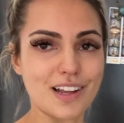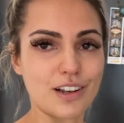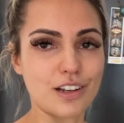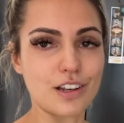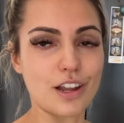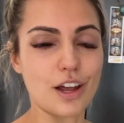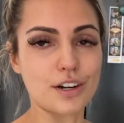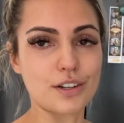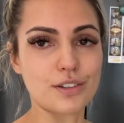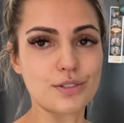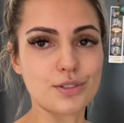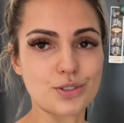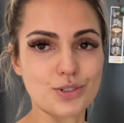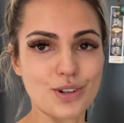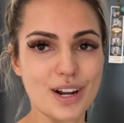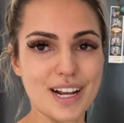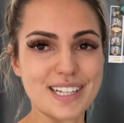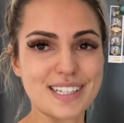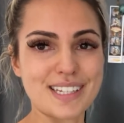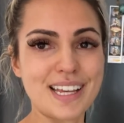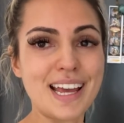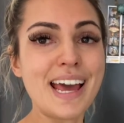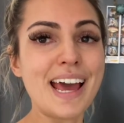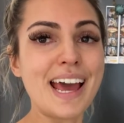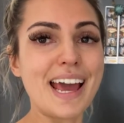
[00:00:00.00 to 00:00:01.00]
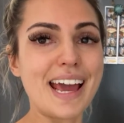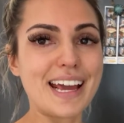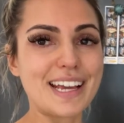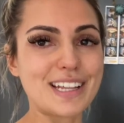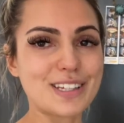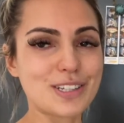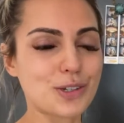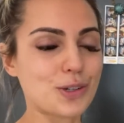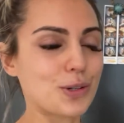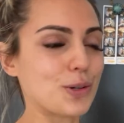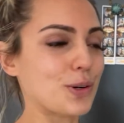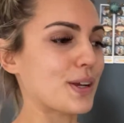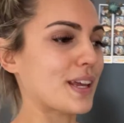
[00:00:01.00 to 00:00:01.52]
a lot of stress
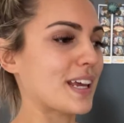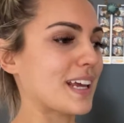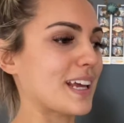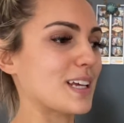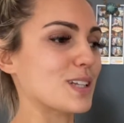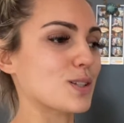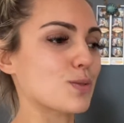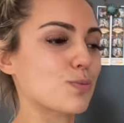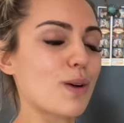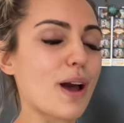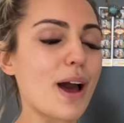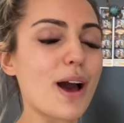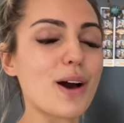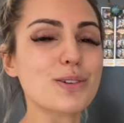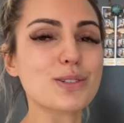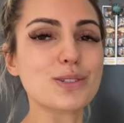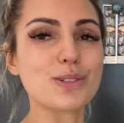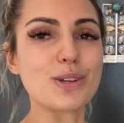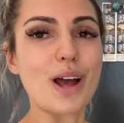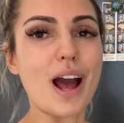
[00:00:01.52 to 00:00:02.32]
is cooking as well.